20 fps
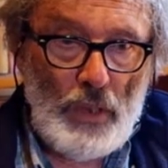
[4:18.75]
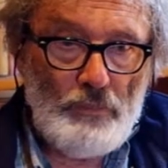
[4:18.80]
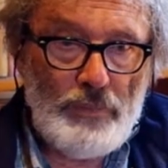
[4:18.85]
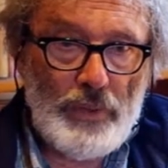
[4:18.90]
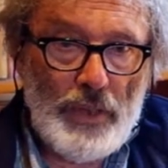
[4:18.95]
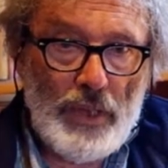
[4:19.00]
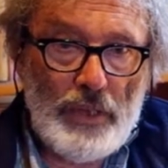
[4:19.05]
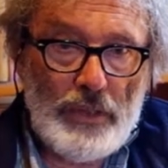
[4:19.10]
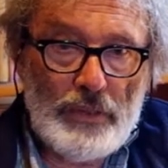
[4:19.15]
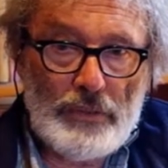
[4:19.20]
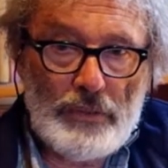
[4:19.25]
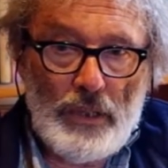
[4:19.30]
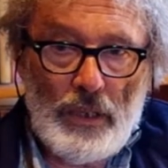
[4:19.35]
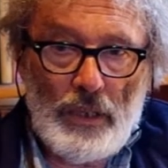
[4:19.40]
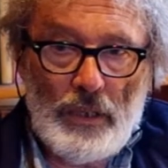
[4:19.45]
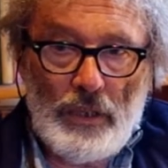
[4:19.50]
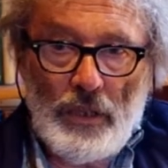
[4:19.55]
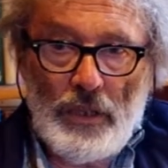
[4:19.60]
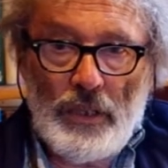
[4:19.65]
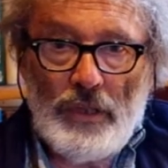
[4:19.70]
But
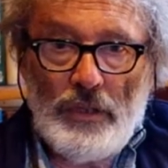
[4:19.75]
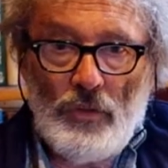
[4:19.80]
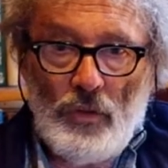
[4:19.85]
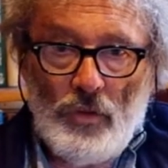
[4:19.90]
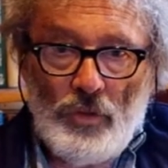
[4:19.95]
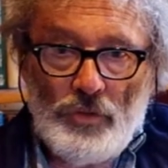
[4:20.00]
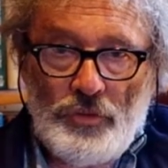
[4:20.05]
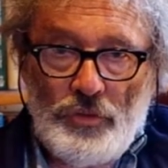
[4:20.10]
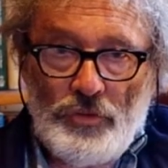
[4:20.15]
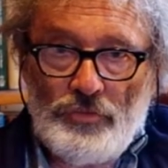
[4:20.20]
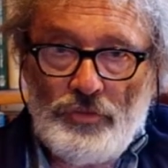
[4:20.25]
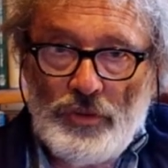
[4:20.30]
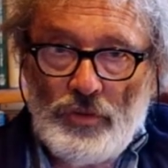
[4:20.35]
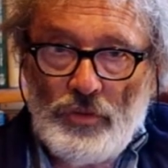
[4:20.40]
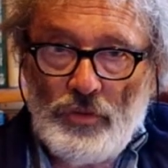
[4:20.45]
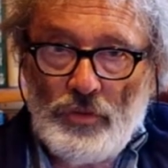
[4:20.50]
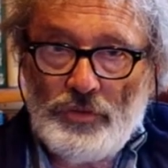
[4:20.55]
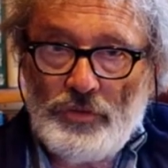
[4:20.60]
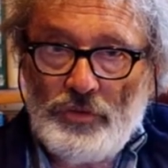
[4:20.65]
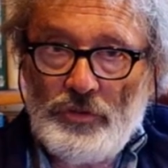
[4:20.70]
horses for
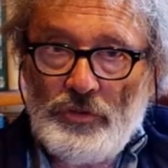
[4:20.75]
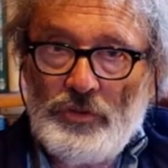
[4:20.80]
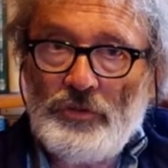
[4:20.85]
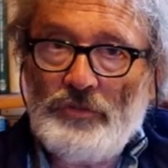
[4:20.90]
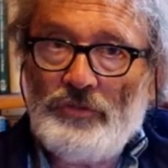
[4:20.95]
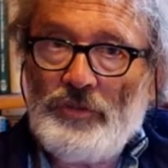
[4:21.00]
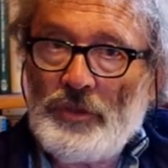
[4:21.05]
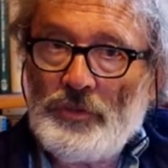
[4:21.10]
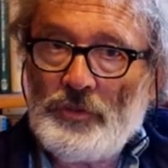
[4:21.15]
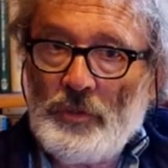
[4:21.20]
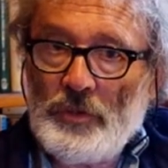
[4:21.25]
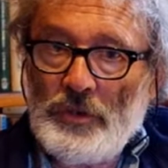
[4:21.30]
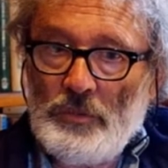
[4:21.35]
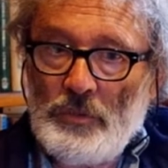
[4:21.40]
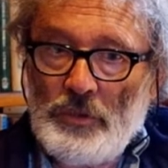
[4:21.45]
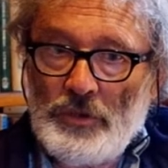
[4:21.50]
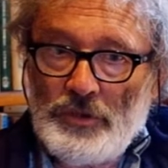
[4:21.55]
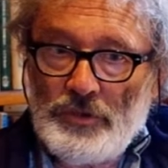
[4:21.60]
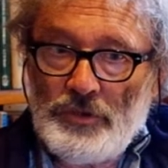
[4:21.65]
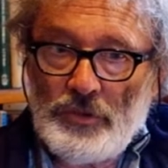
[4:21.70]
courses, if that's what you
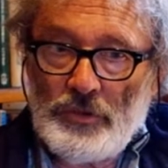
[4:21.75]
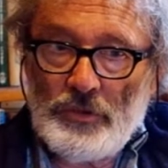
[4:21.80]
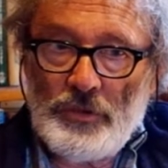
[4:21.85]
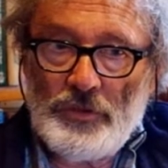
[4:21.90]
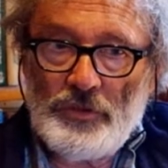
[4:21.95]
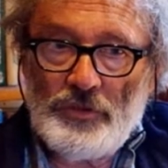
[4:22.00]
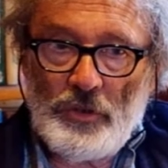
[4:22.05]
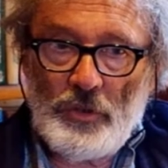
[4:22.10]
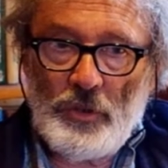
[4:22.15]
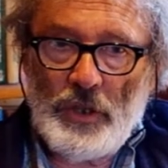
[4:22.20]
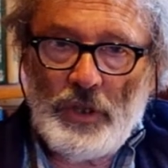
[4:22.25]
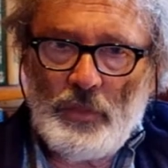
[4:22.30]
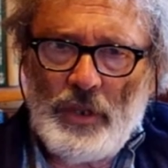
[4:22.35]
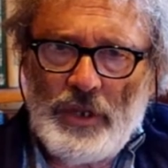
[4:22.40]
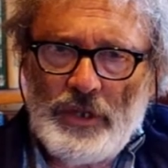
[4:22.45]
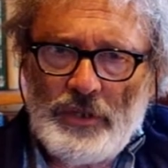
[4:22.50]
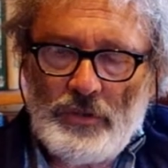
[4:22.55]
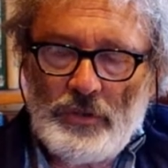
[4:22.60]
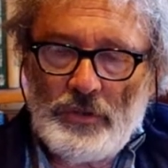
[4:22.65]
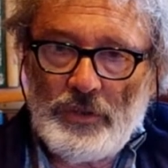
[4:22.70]
want to do. It's a quick
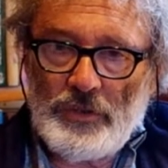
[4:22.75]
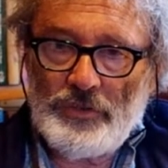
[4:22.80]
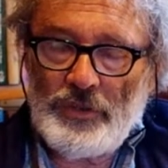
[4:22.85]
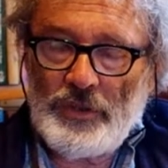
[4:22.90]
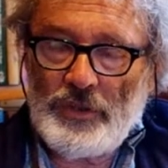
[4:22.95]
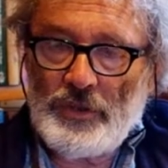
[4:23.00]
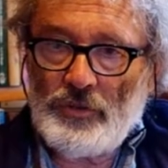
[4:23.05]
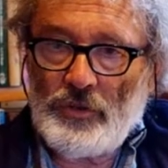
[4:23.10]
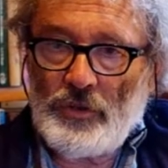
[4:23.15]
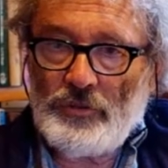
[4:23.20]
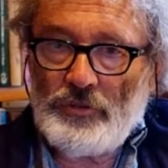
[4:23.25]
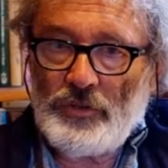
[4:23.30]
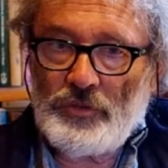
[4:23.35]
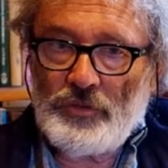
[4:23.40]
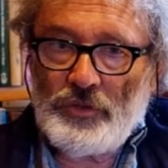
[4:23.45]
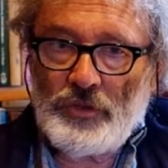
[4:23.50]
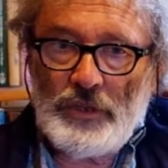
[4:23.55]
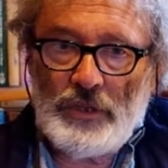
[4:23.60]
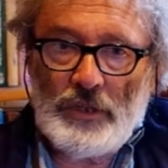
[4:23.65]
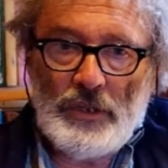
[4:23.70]
way of doing things,
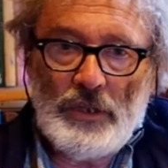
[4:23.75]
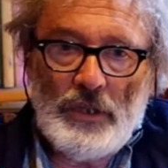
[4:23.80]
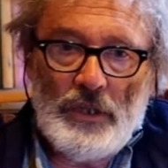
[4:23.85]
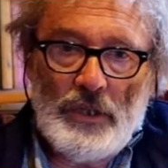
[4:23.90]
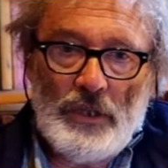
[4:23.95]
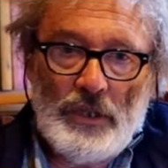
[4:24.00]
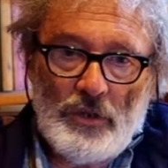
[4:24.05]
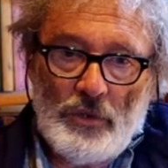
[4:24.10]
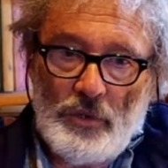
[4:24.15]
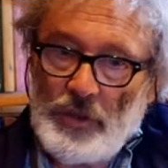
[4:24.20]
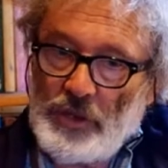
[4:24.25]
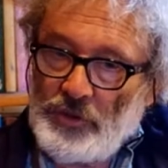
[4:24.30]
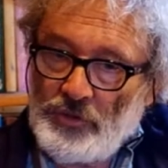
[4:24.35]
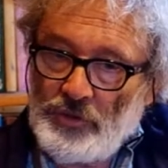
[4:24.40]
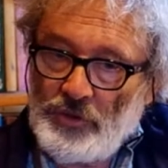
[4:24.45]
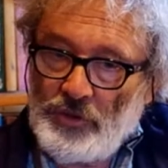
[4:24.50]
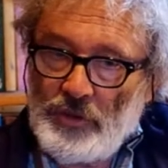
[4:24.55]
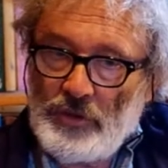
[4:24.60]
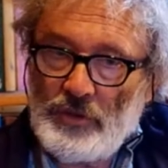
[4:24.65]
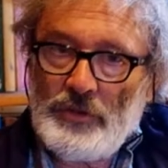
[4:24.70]
obviously. Quicker
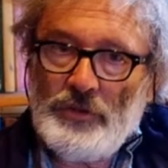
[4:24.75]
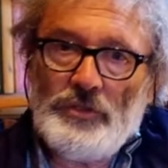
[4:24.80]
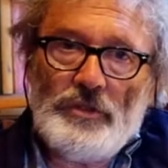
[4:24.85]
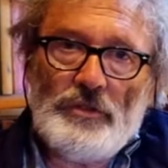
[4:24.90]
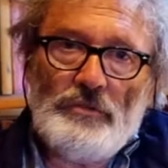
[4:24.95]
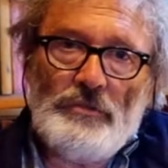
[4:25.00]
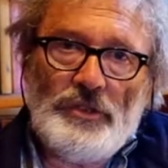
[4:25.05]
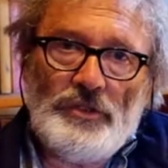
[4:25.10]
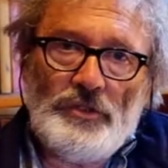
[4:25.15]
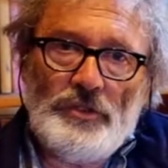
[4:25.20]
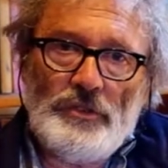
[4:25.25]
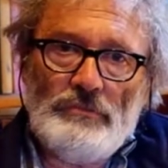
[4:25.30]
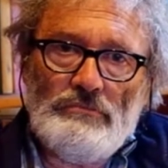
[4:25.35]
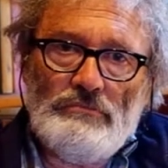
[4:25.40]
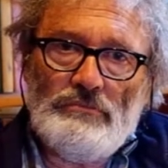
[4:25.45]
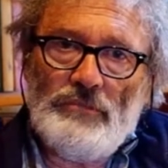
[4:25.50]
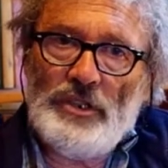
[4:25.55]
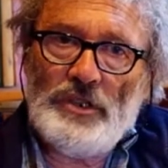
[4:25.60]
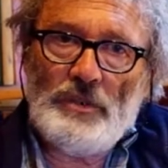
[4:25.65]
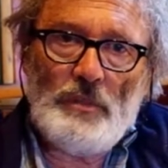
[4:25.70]
still is the resin
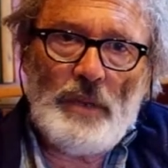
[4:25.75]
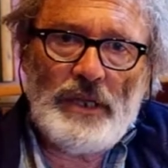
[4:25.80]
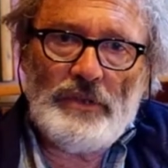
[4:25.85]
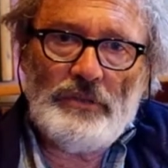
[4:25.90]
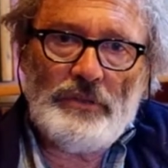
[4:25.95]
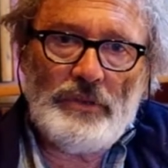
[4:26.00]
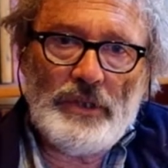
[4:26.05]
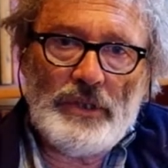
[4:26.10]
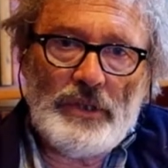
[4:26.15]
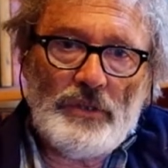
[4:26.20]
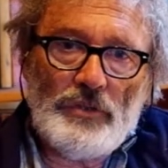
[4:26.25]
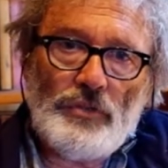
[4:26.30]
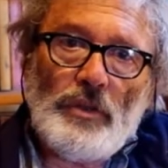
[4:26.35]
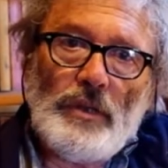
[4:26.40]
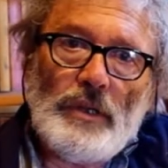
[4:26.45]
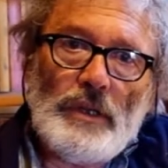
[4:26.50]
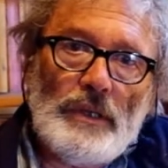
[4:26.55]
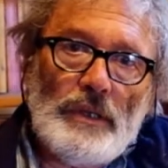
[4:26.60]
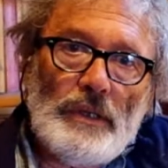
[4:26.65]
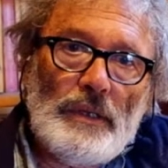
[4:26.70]
ready-made things.
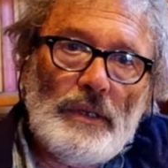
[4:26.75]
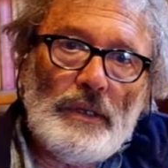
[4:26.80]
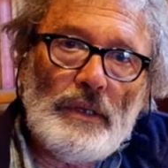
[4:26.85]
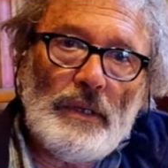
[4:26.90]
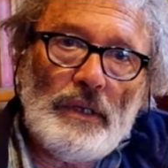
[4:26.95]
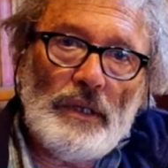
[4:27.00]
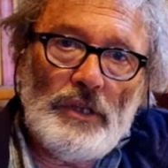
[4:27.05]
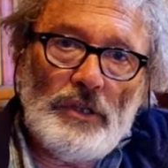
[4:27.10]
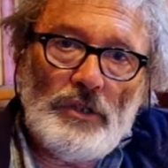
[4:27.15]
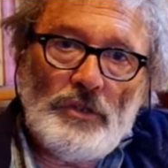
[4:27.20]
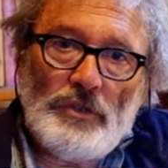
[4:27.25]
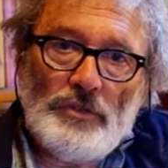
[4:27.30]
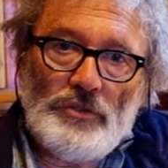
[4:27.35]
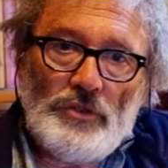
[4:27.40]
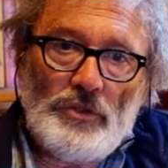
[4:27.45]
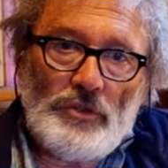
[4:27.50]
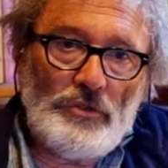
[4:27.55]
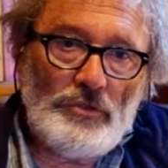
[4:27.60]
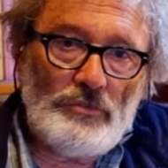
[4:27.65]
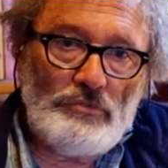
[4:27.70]
Now you can
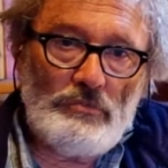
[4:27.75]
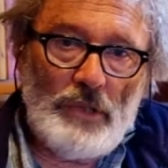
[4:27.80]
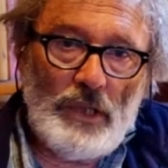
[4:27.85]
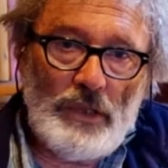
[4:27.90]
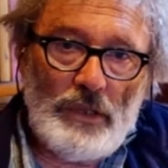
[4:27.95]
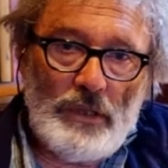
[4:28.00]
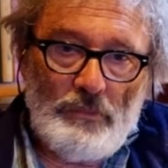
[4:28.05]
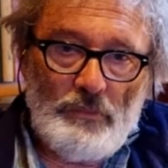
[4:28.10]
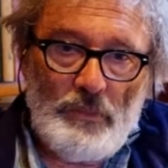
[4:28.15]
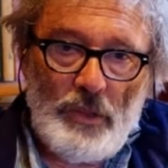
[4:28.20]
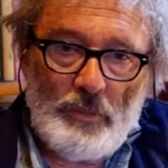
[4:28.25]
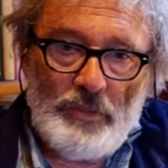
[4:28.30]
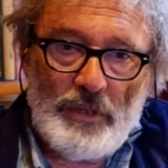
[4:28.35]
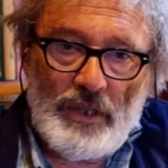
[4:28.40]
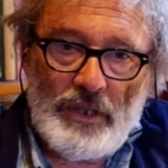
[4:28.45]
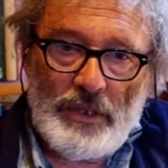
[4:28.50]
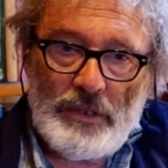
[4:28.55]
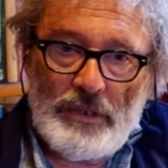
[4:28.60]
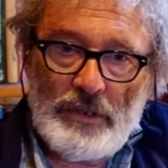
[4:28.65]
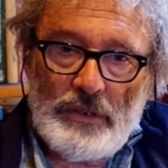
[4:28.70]
just
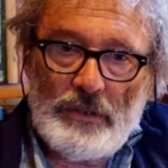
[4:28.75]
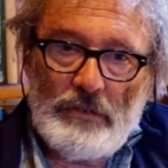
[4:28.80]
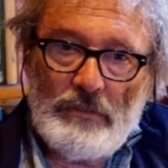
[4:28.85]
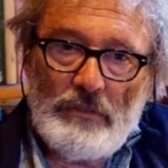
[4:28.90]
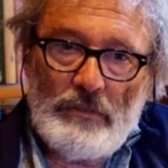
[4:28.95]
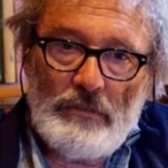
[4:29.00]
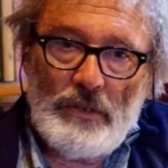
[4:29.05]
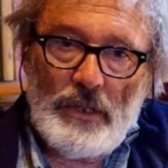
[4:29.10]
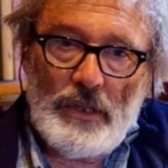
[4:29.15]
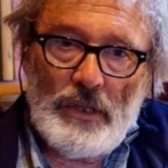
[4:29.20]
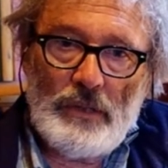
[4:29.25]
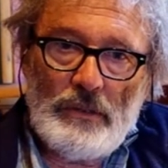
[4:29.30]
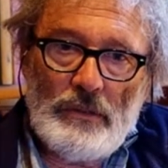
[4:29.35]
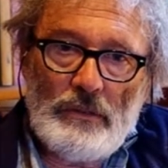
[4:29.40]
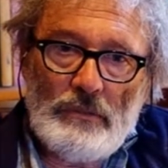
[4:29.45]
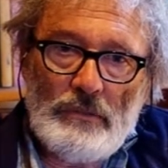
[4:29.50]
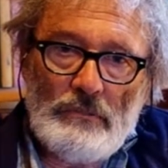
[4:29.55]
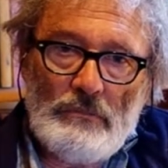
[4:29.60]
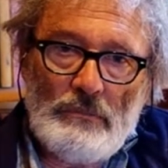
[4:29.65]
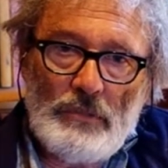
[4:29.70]
populate your
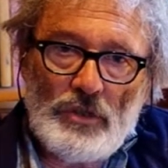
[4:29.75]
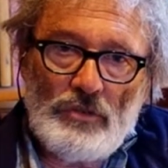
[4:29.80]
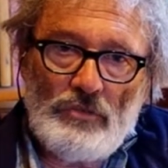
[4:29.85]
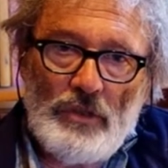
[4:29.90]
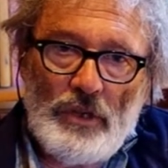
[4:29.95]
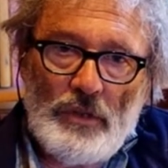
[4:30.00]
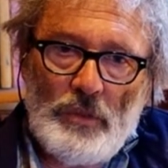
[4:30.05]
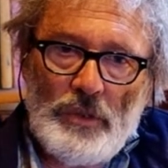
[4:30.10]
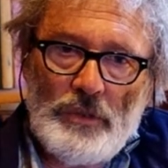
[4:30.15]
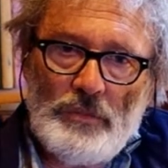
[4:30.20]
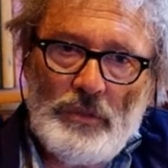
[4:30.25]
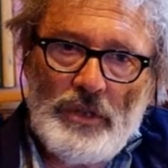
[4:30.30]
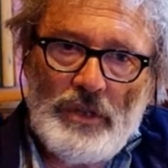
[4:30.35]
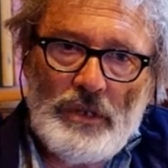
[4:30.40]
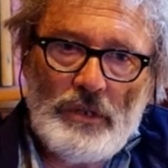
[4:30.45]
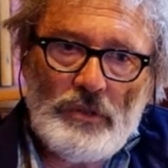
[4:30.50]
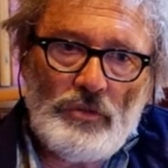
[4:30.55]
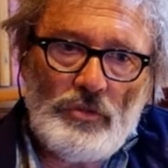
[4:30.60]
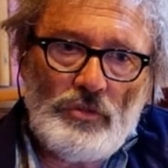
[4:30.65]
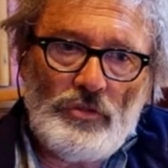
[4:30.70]
model railway with
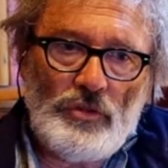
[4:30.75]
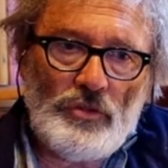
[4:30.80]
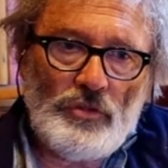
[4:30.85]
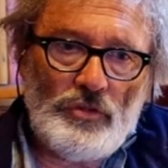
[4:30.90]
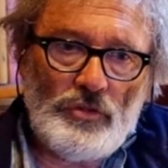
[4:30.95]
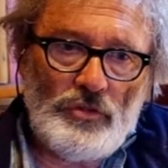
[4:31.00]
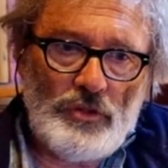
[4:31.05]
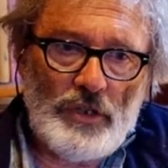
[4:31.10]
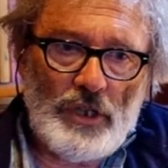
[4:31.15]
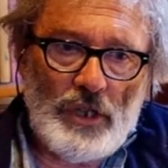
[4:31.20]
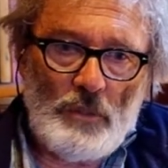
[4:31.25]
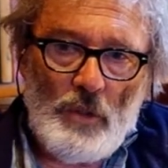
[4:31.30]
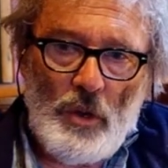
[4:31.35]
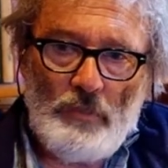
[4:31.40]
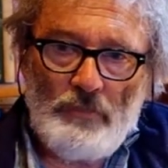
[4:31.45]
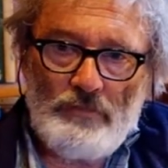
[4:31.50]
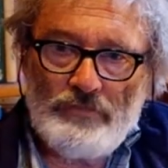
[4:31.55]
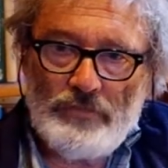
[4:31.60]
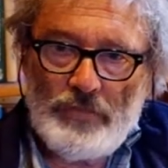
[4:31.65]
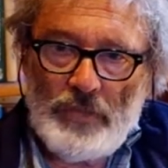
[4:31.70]
those. Just stick them
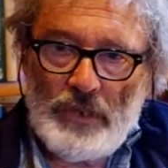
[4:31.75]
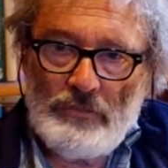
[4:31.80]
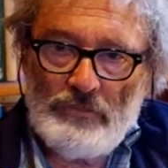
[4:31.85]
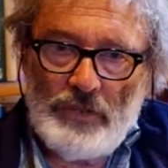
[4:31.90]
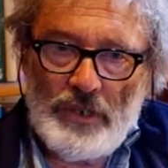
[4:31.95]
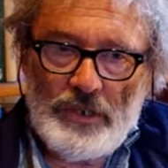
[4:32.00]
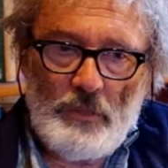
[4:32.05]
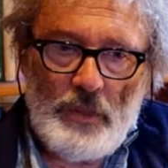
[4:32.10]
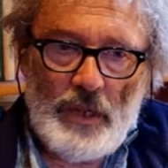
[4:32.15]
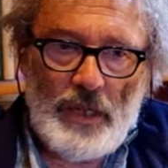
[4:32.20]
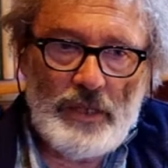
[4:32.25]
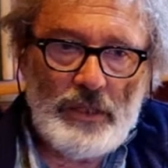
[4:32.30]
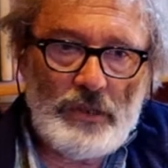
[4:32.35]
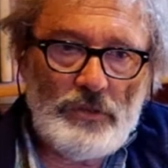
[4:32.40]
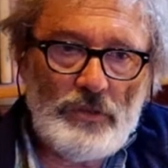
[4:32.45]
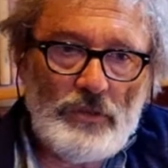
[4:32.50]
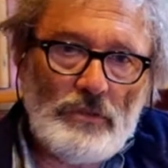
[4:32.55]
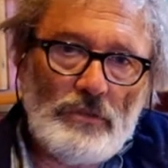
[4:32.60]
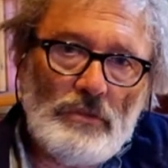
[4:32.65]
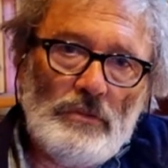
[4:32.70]
on, ready-made,